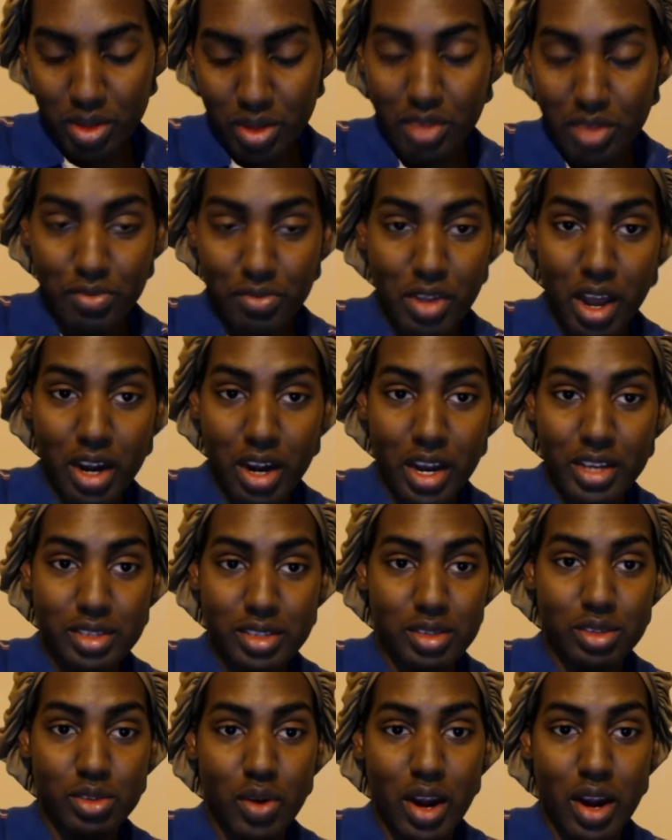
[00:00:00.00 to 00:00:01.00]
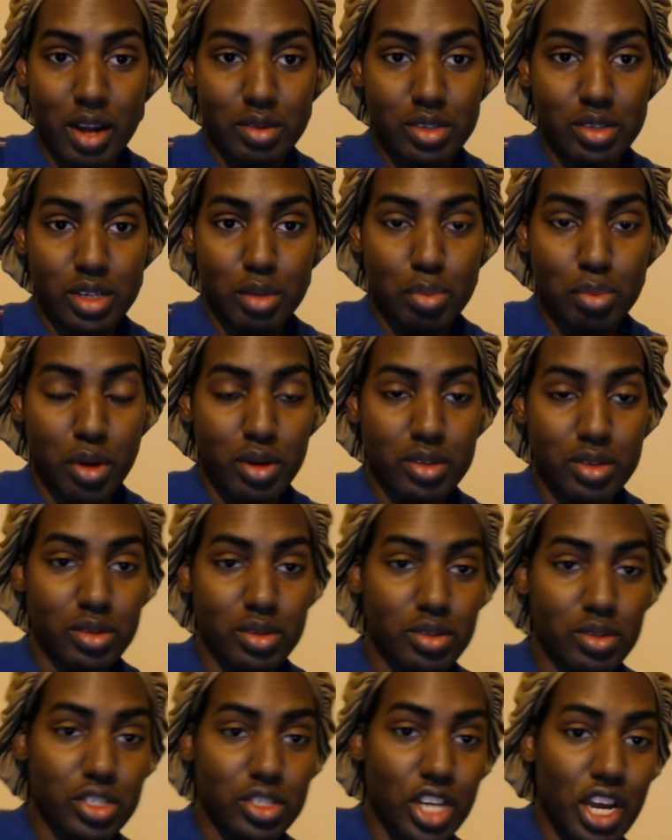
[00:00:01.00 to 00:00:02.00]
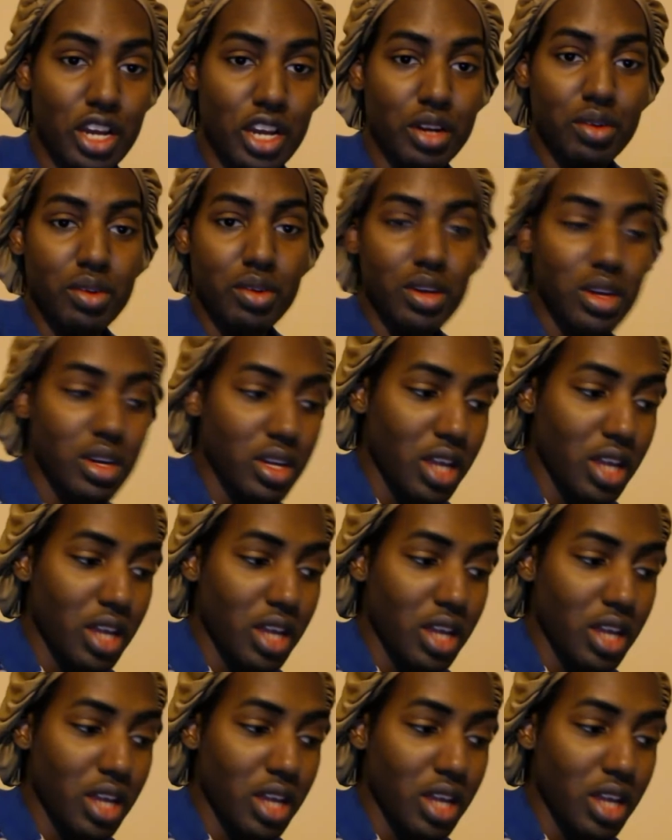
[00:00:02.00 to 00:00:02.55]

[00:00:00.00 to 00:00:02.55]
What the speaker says: If y'all ain't subscribed to the personal channel,